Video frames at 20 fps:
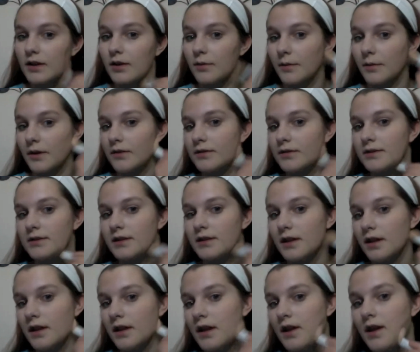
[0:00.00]
almost.
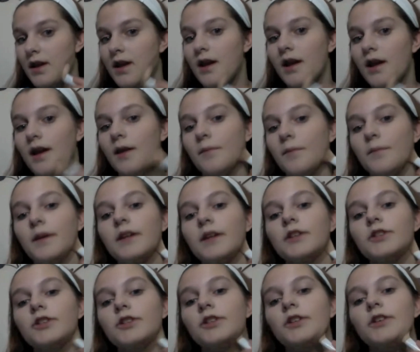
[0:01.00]
And make
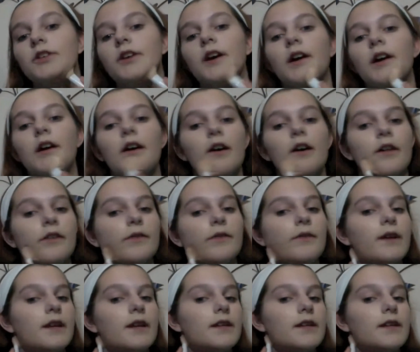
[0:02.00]
sure you get all the way